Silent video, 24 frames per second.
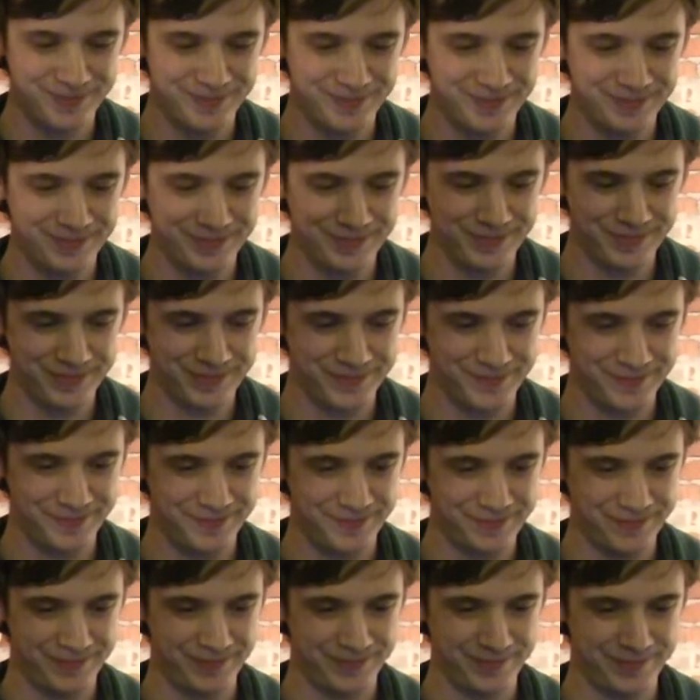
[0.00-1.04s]

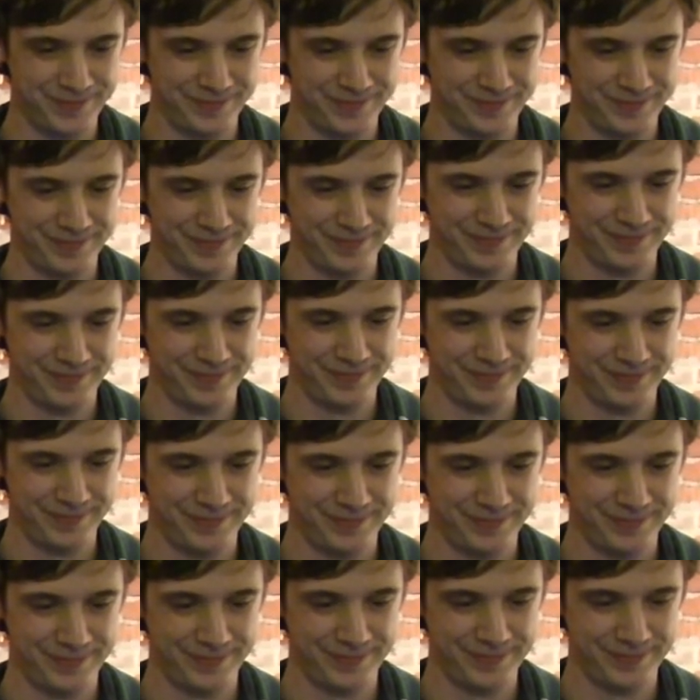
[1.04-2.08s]

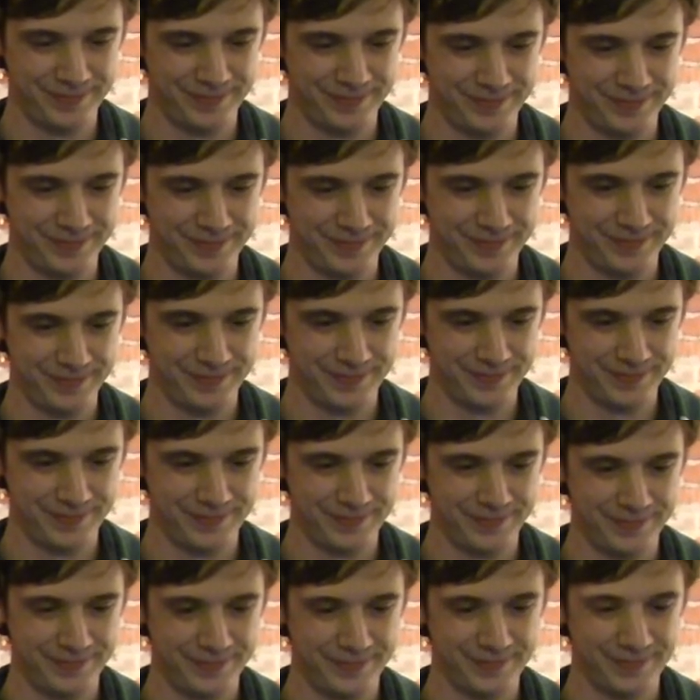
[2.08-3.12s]

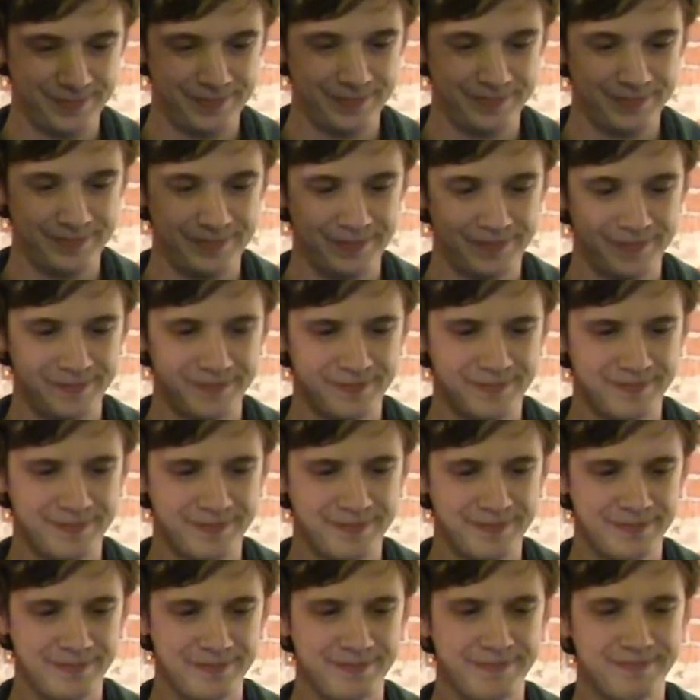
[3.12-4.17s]

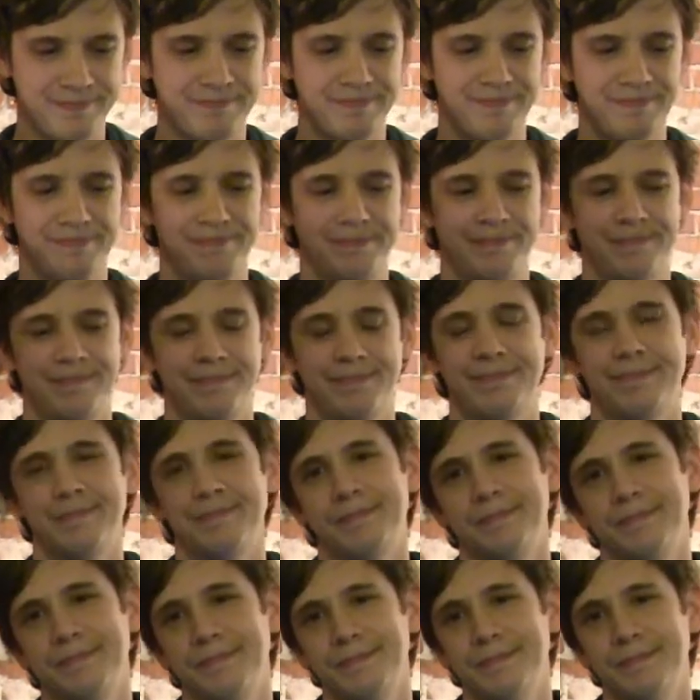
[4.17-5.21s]

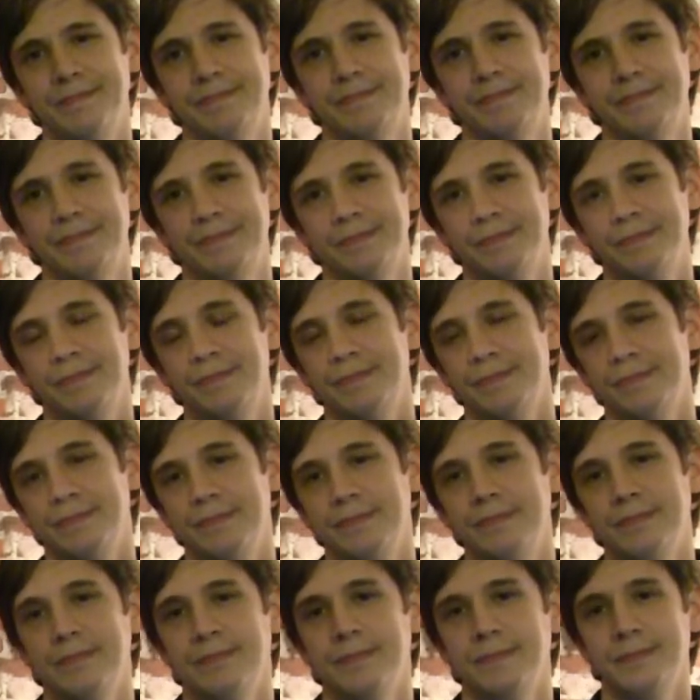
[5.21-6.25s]

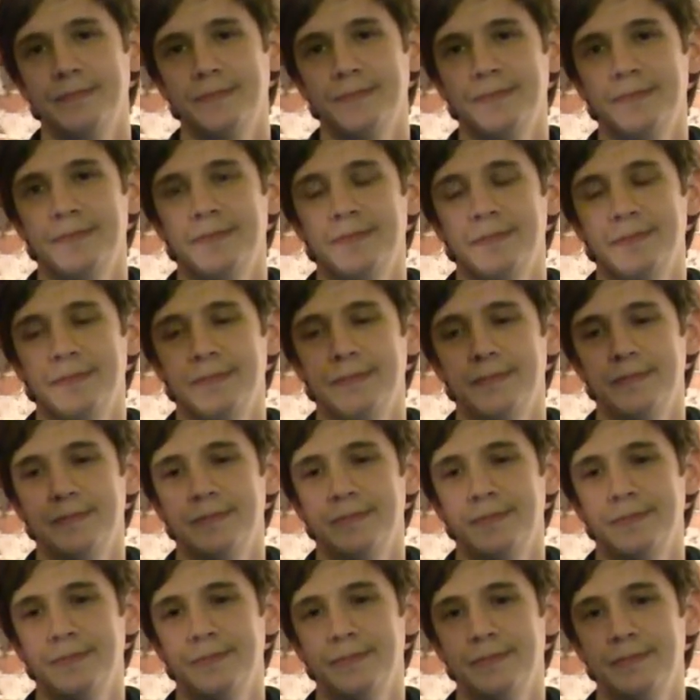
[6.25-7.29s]

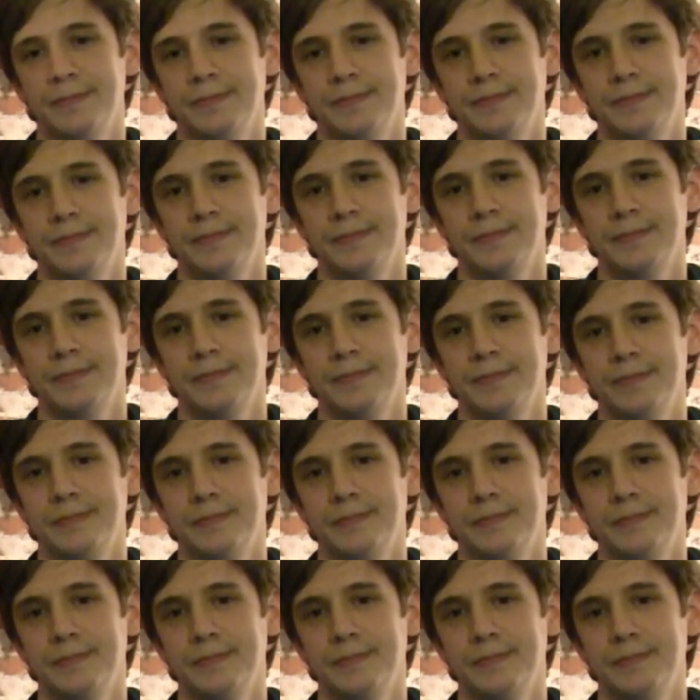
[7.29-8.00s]
(not speaking)